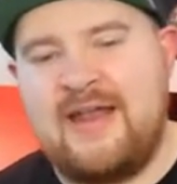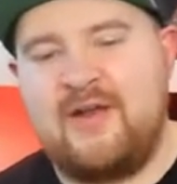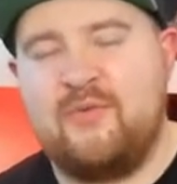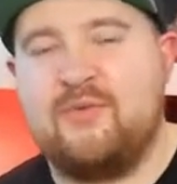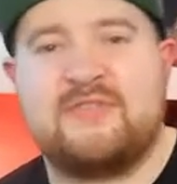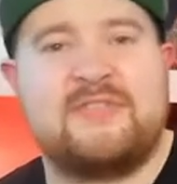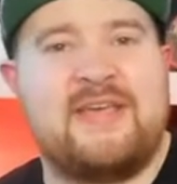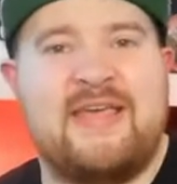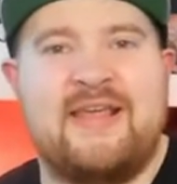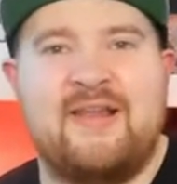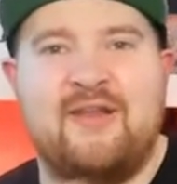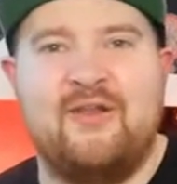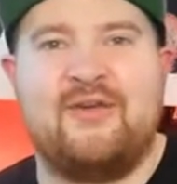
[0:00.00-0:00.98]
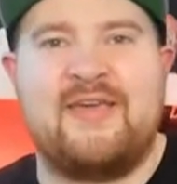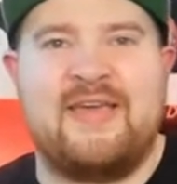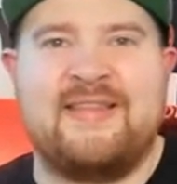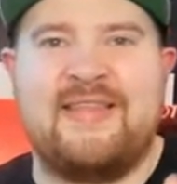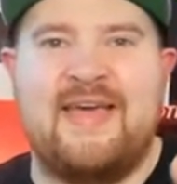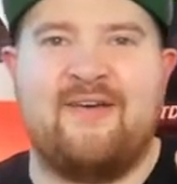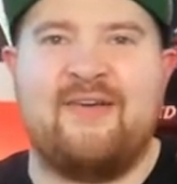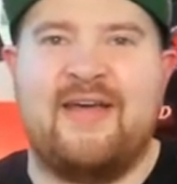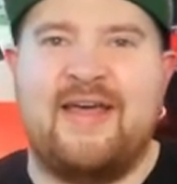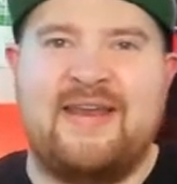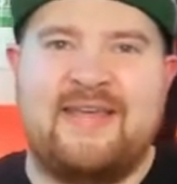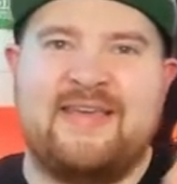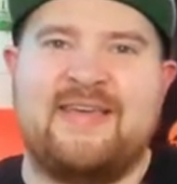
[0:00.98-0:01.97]
and I will say, looking down
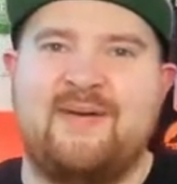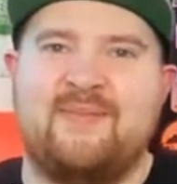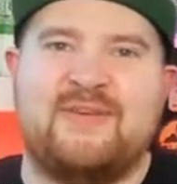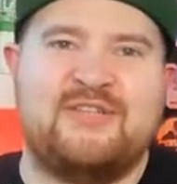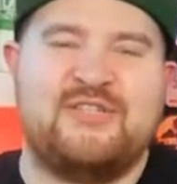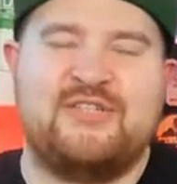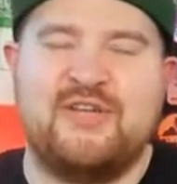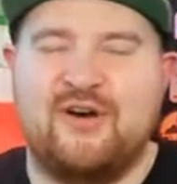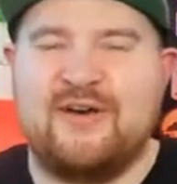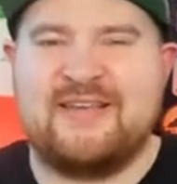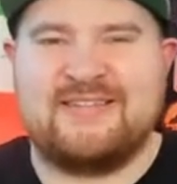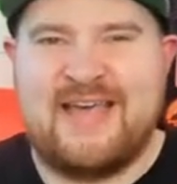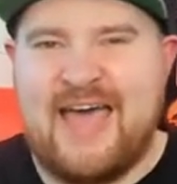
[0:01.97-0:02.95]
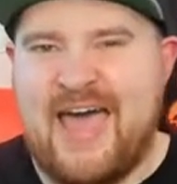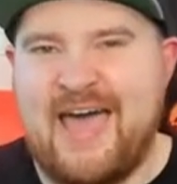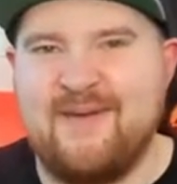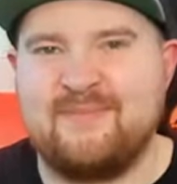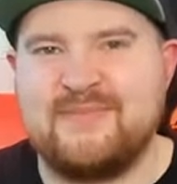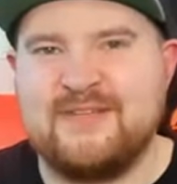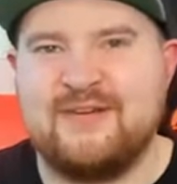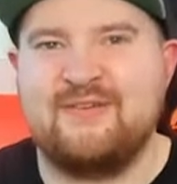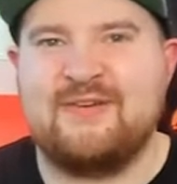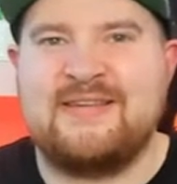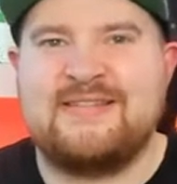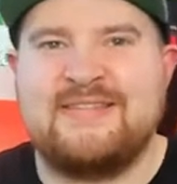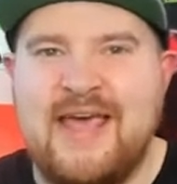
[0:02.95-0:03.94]
at an incoming shot is
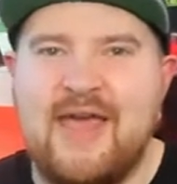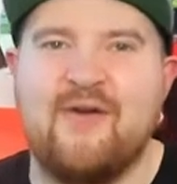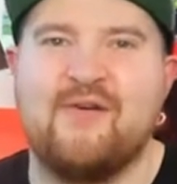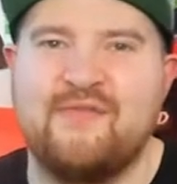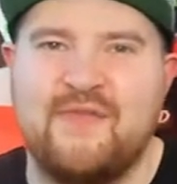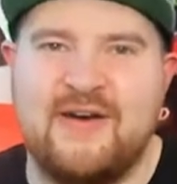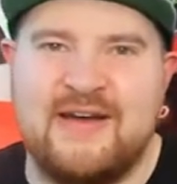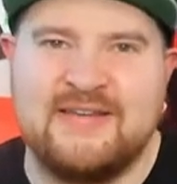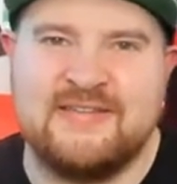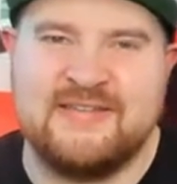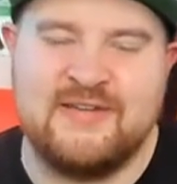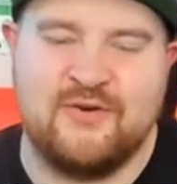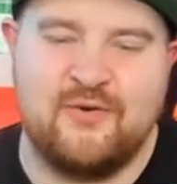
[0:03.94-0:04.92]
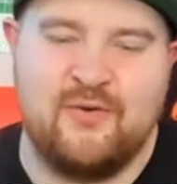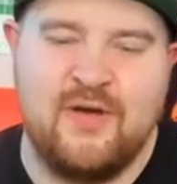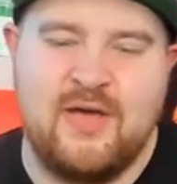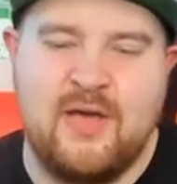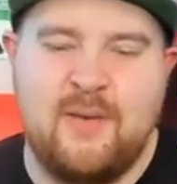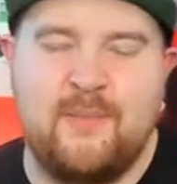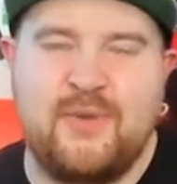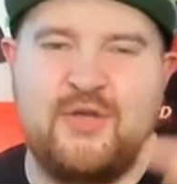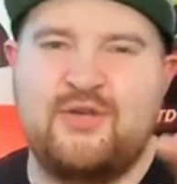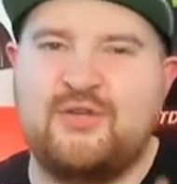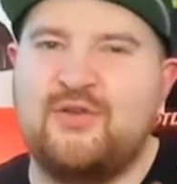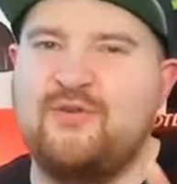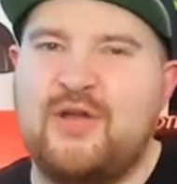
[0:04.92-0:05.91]
absolutely terrifying still. But
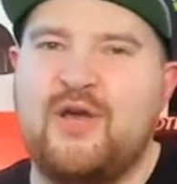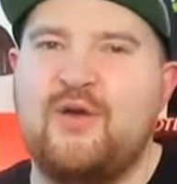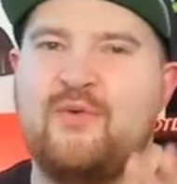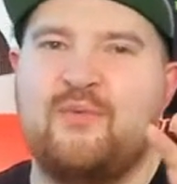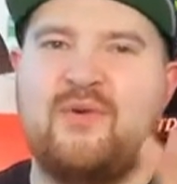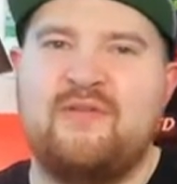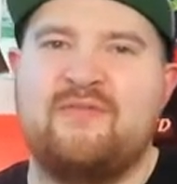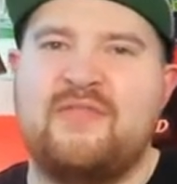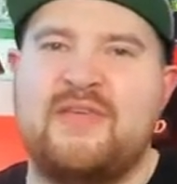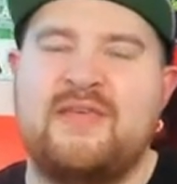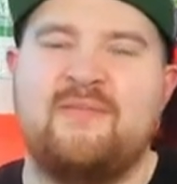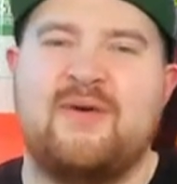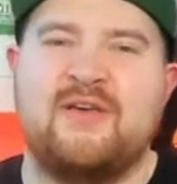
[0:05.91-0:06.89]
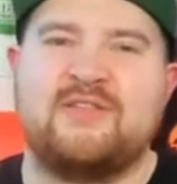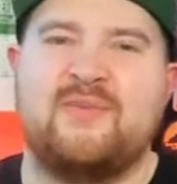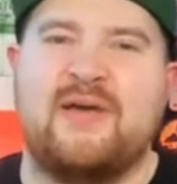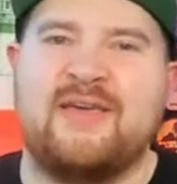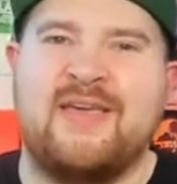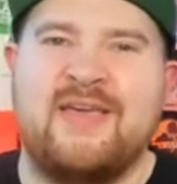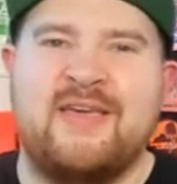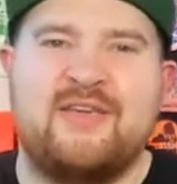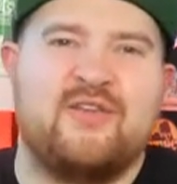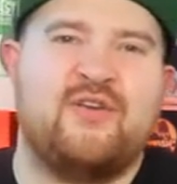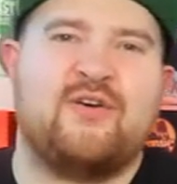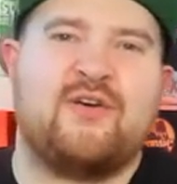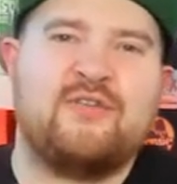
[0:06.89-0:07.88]
you do know with the Master Mike,
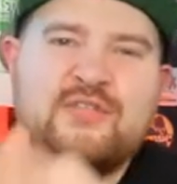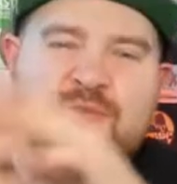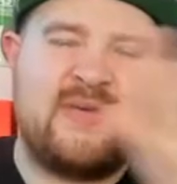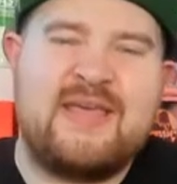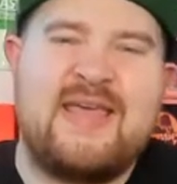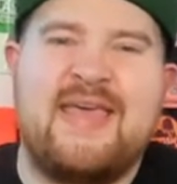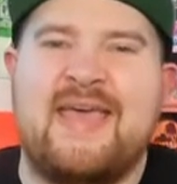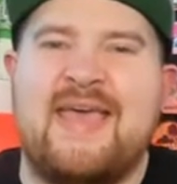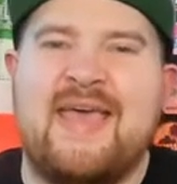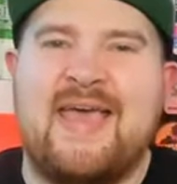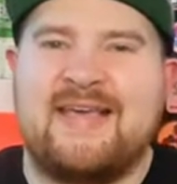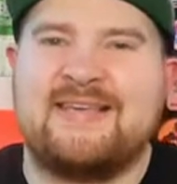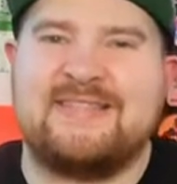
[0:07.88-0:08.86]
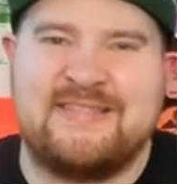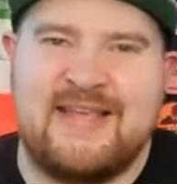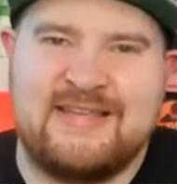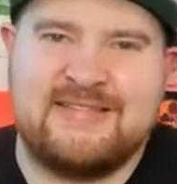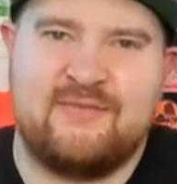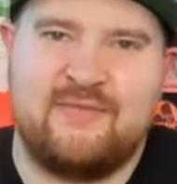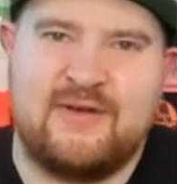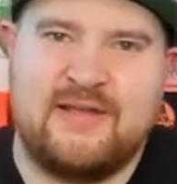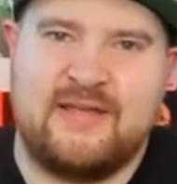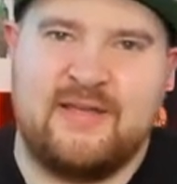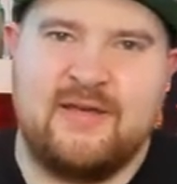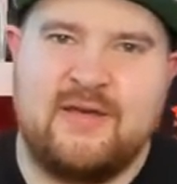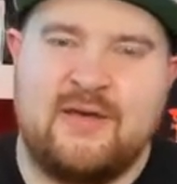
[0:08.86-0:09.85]
you're not going to be hit
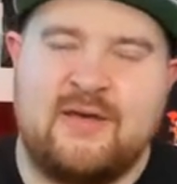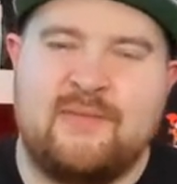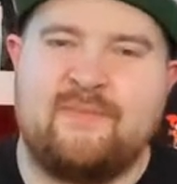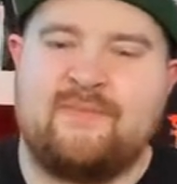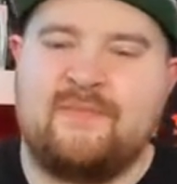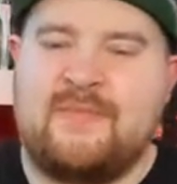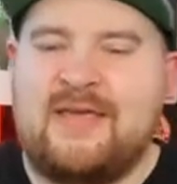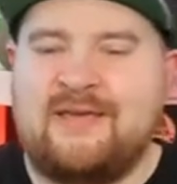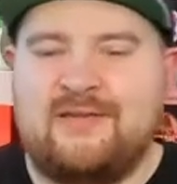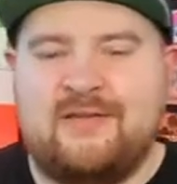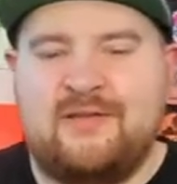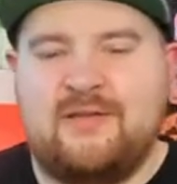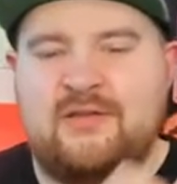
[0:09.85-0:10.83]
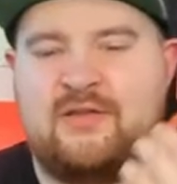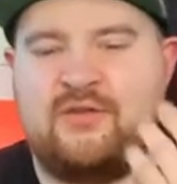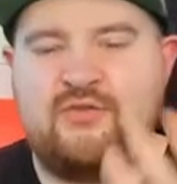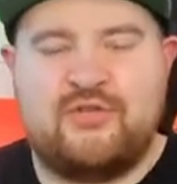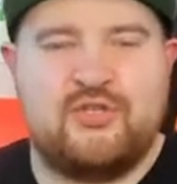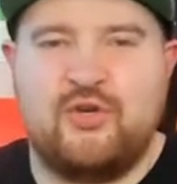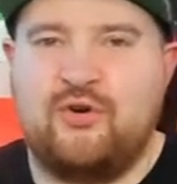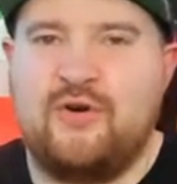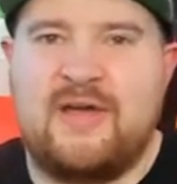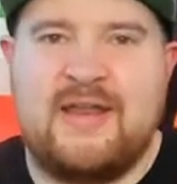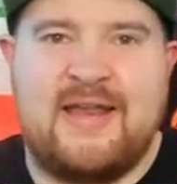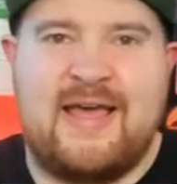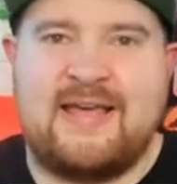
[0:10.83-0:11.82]
excessively. You saw
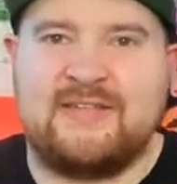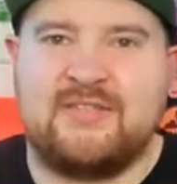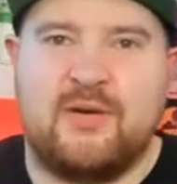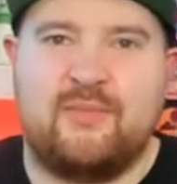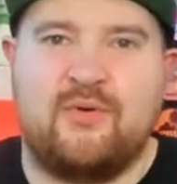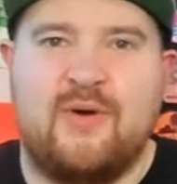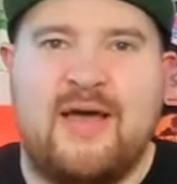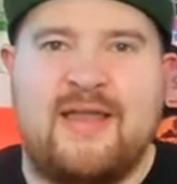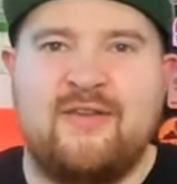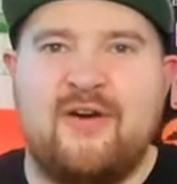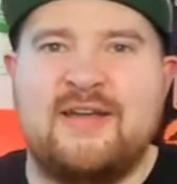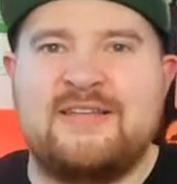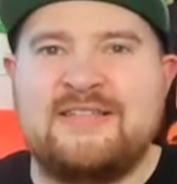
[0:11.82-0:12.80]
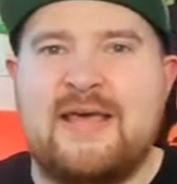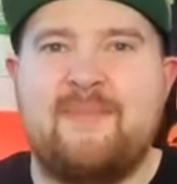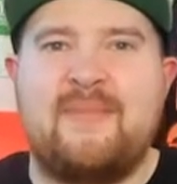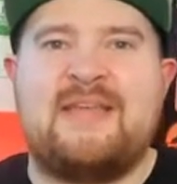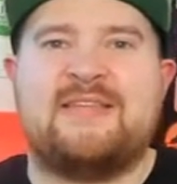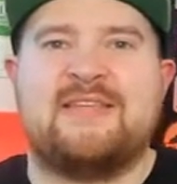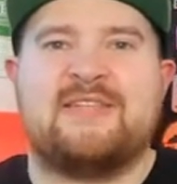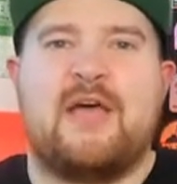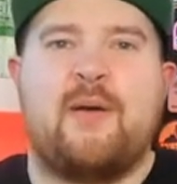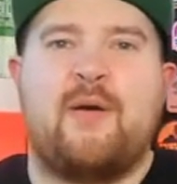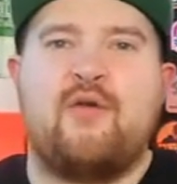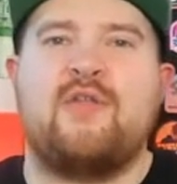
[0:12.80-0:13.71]
in that example, at 9 to 10 meters, I'm